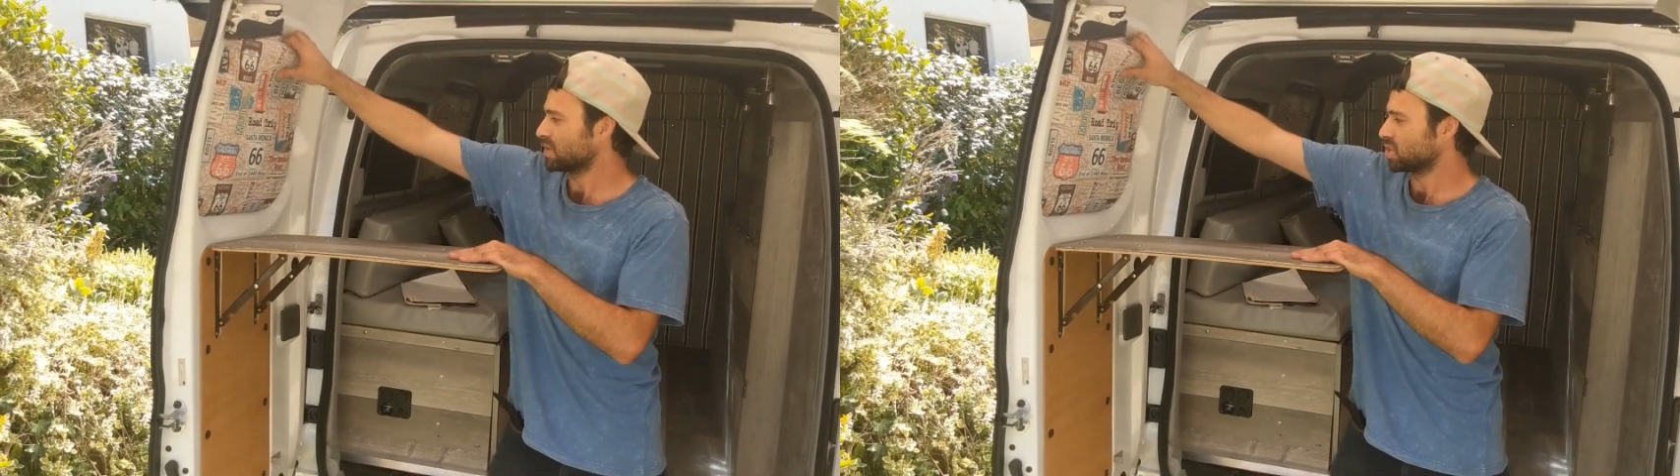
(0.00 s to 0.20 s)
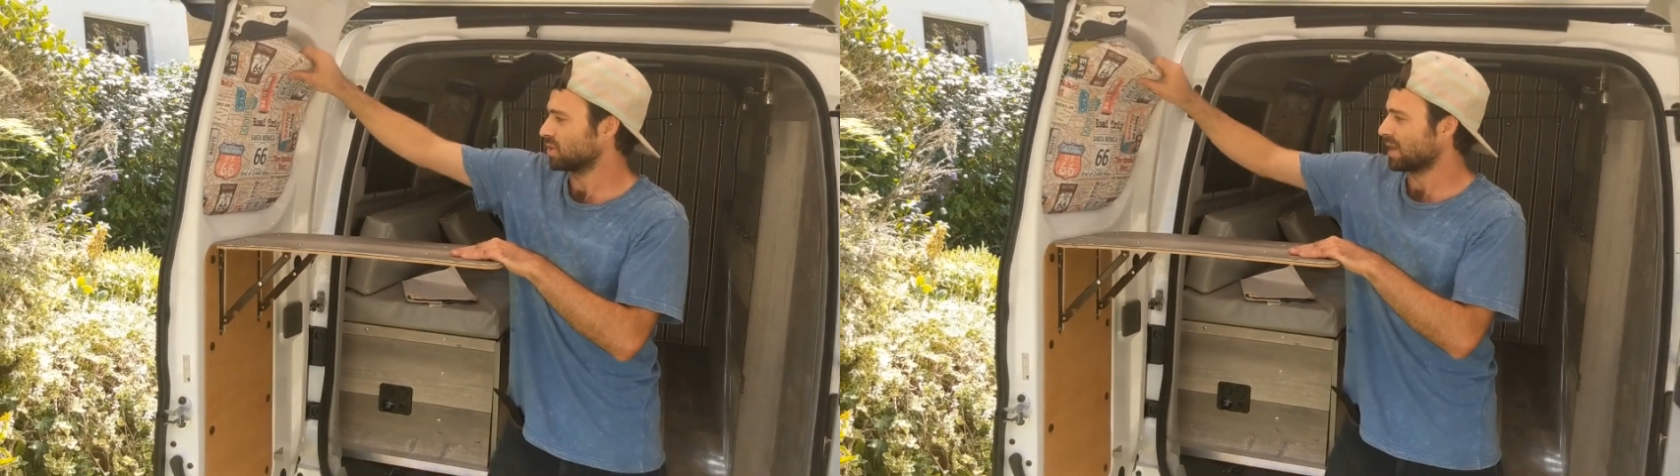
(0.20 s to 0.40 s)

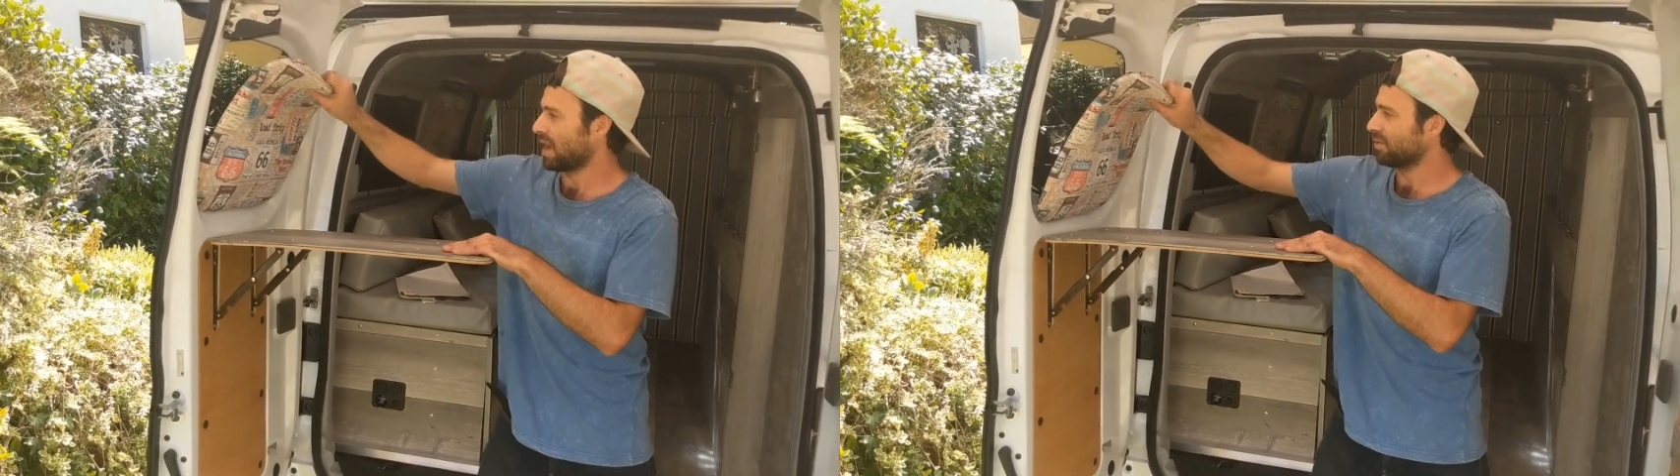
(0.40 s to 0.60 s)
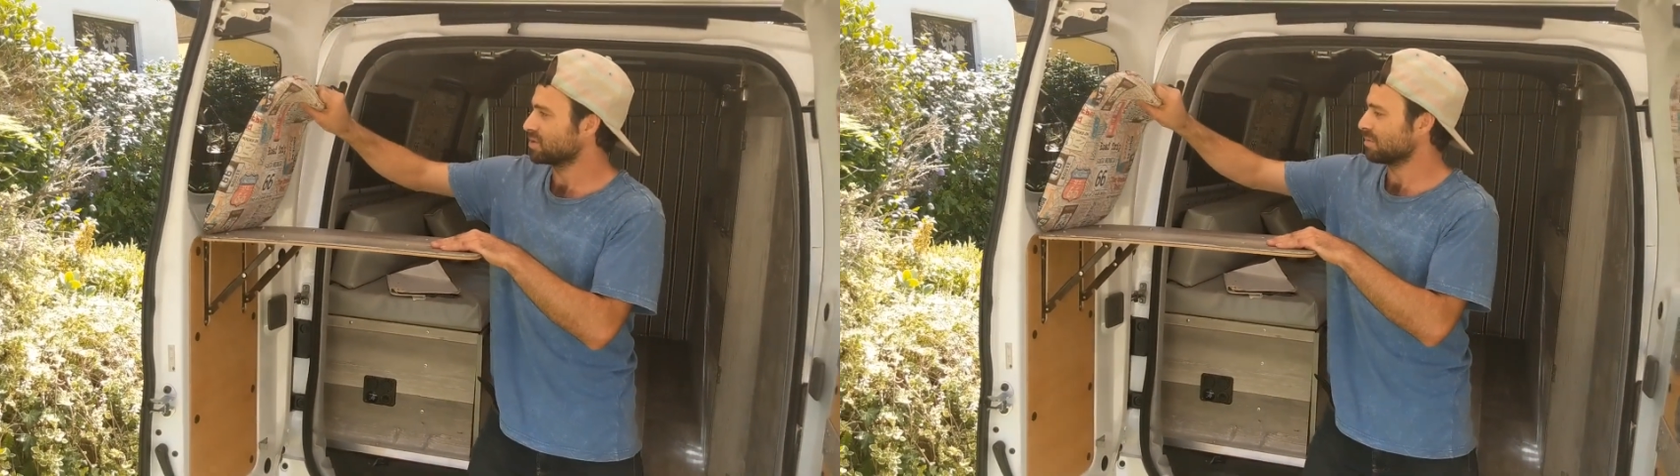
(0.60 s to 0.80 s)
this turned
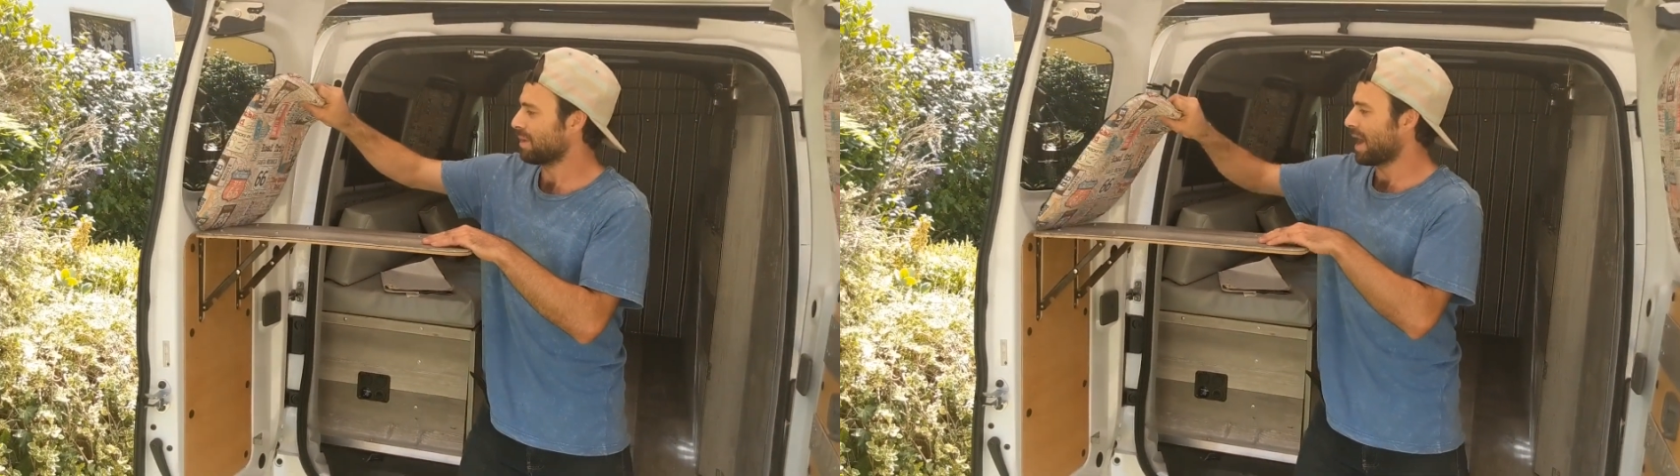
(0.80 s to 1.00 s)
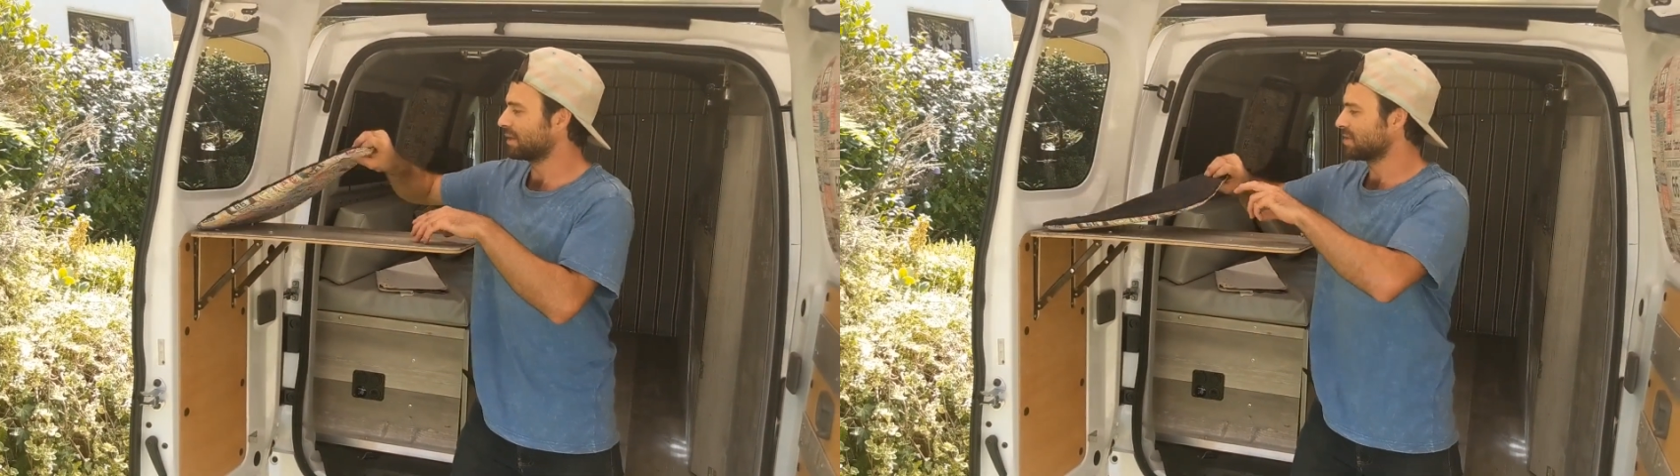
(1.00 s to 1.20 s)
out. These are
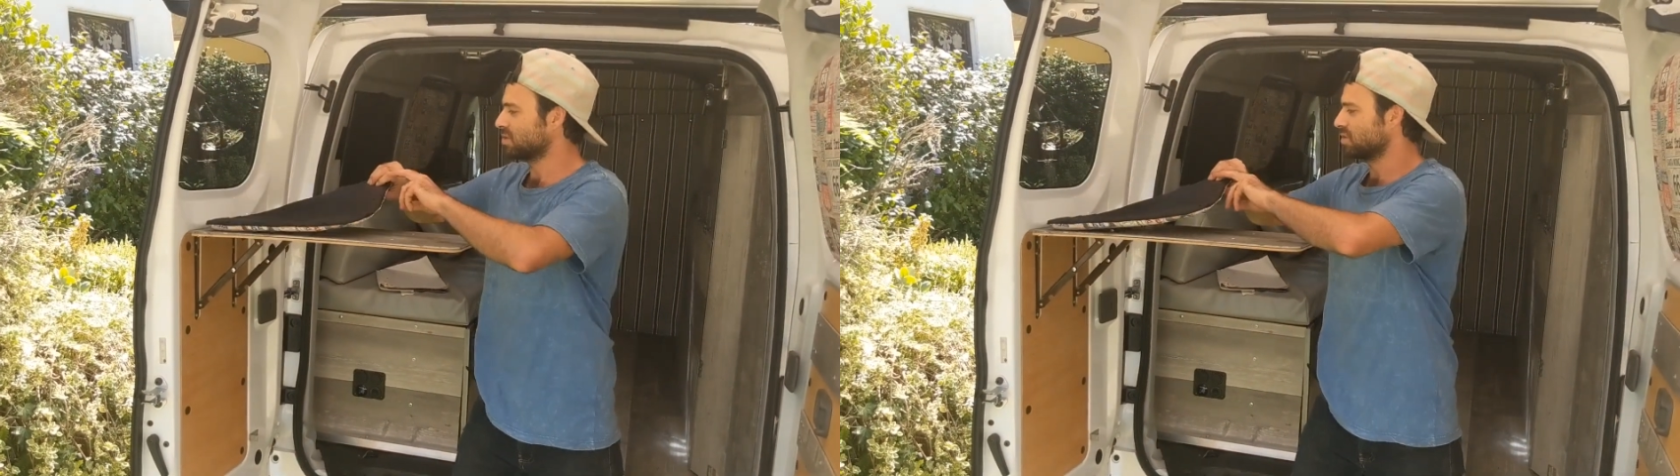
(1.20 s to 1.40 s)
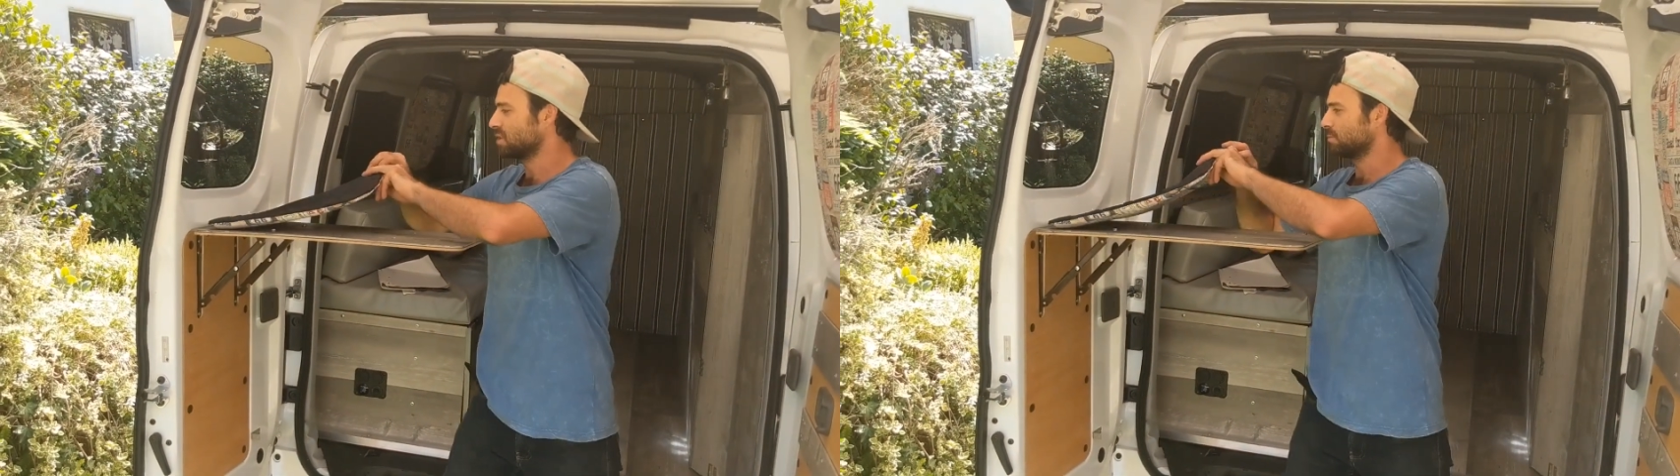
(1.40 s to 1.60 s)

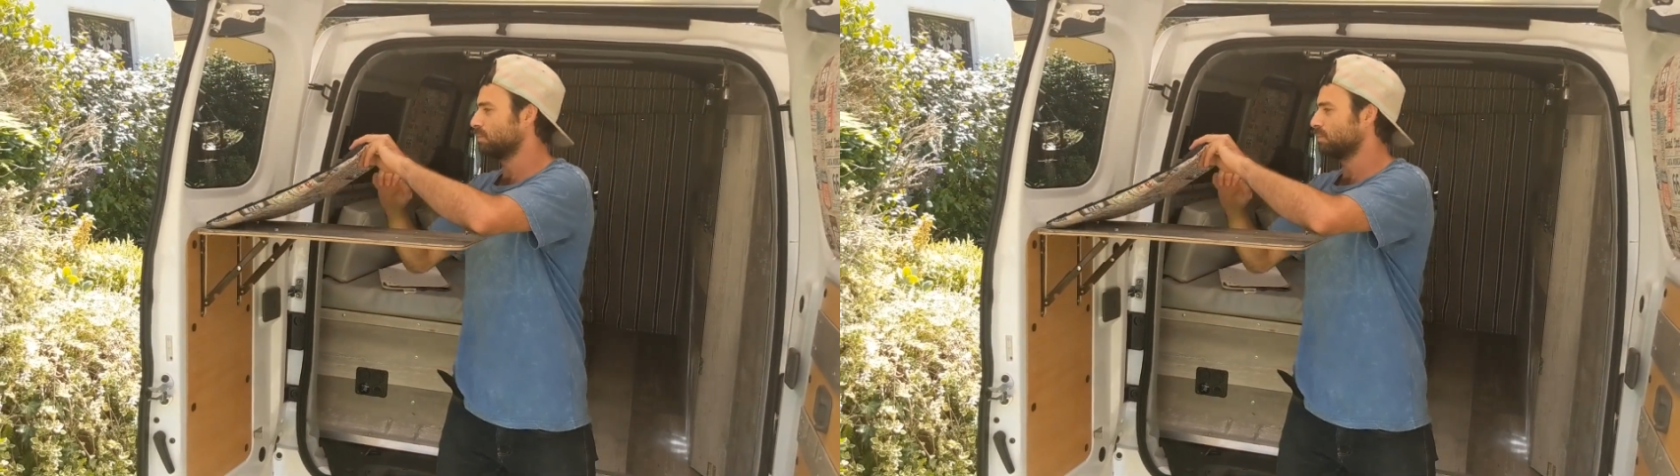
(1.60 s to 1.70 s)
magnets, so these